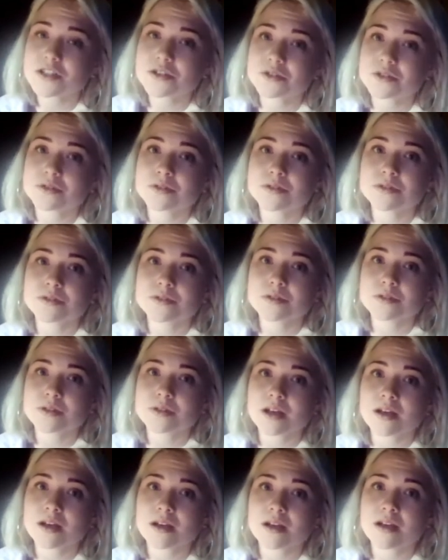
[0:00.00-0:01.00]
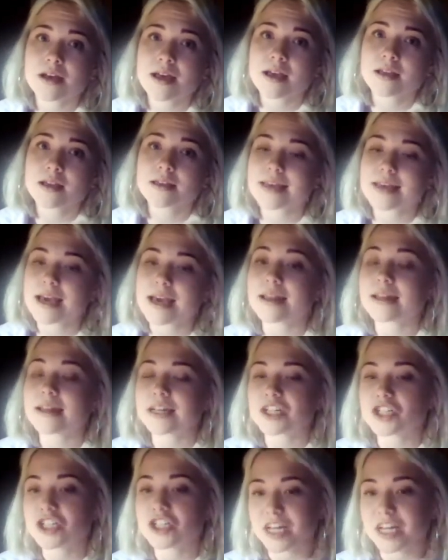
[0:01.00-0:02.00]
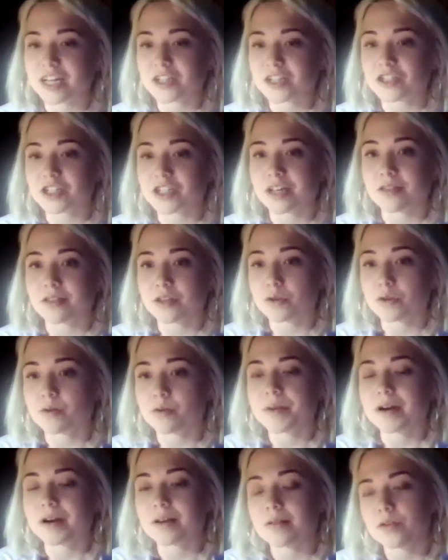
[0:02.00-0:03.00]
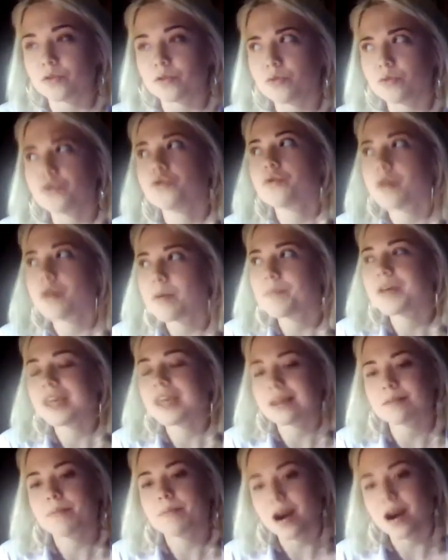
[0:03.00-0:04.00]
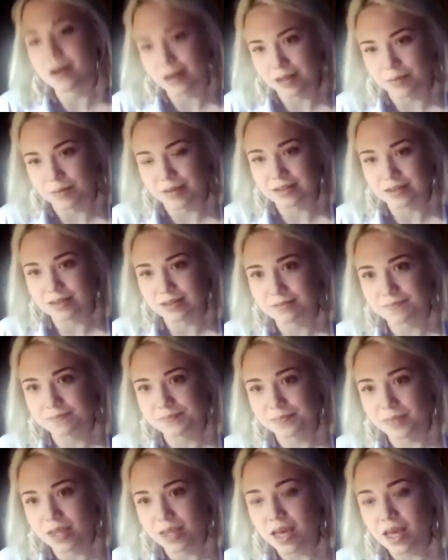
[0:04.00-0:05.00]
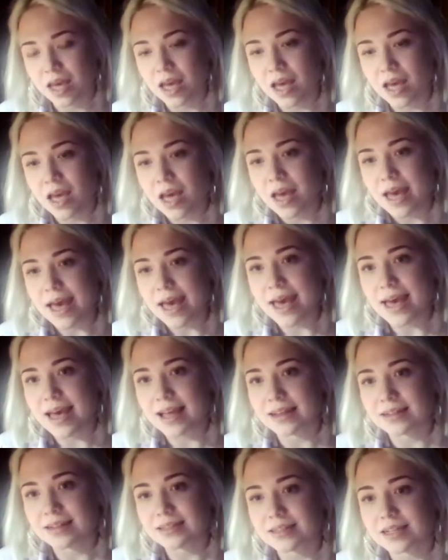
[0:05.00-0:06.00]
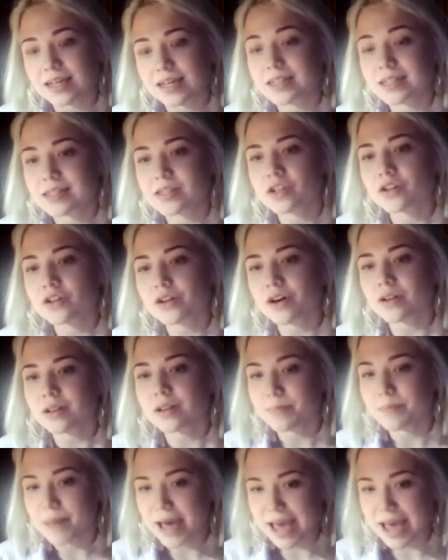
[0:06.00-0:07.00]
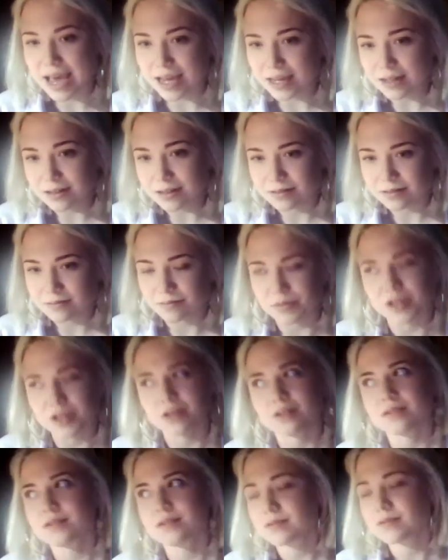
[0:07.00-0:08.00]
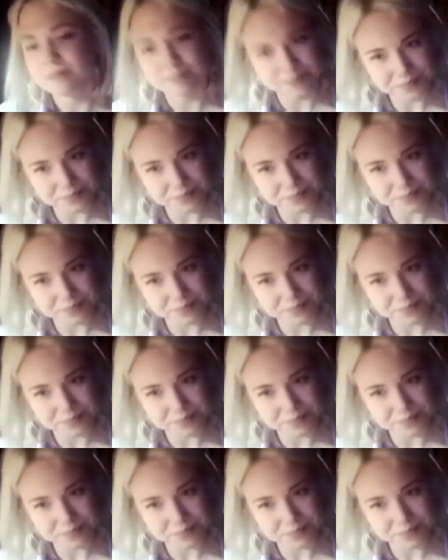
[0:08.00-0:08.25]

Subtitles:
to get an exchange in the European Parliament. And it is not only paid because,